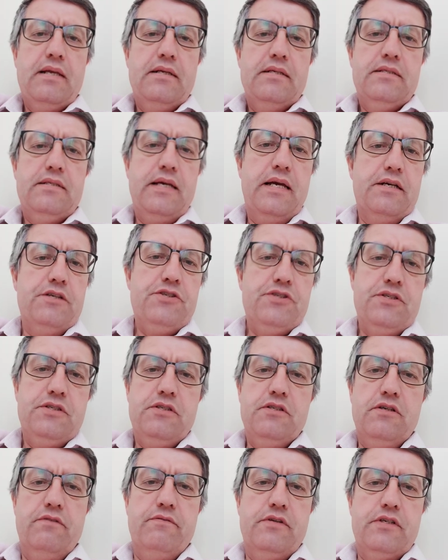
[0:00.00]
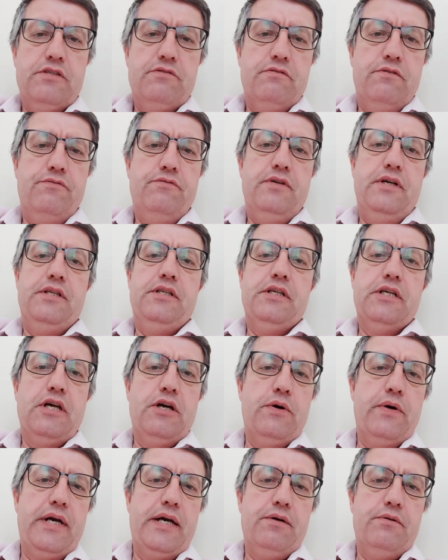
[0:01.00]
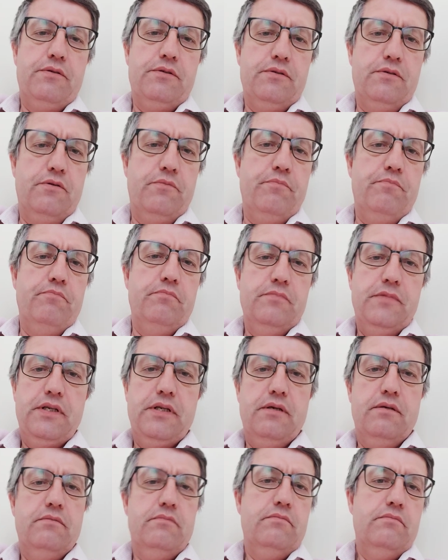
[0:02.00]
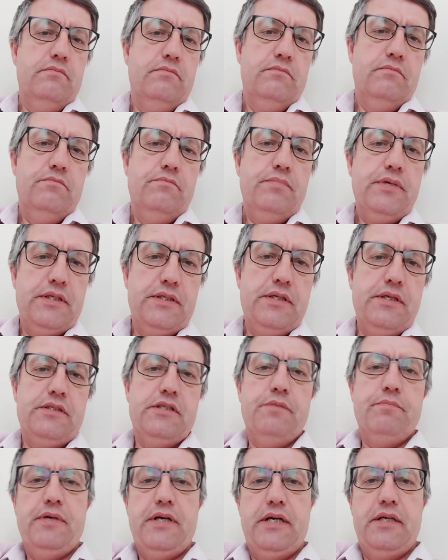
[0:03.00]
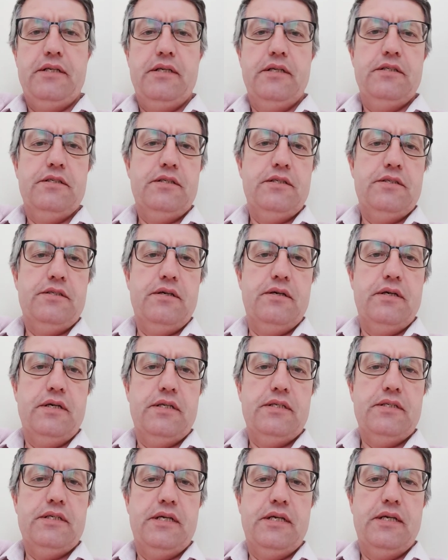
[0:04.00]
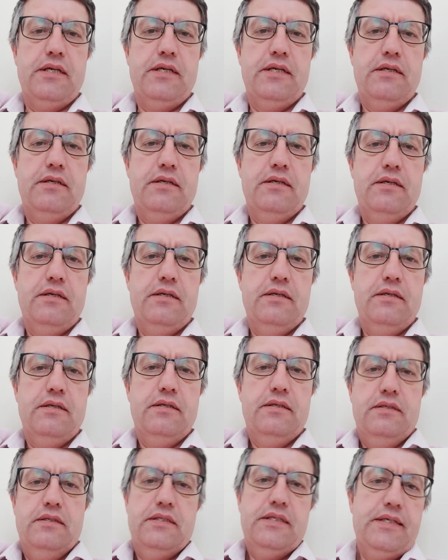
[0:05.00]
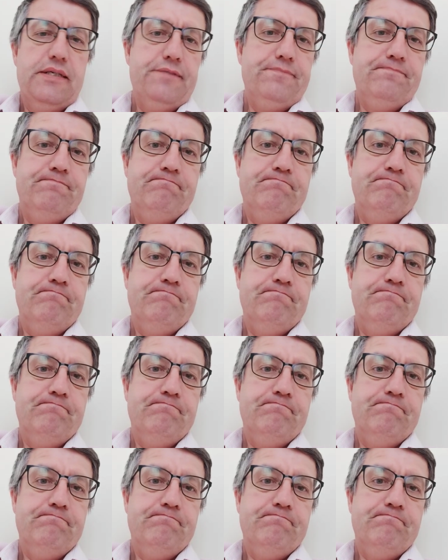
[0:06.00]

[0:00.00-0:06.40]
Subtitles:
sections of us are afraid to go out or, participate in society? Yeah.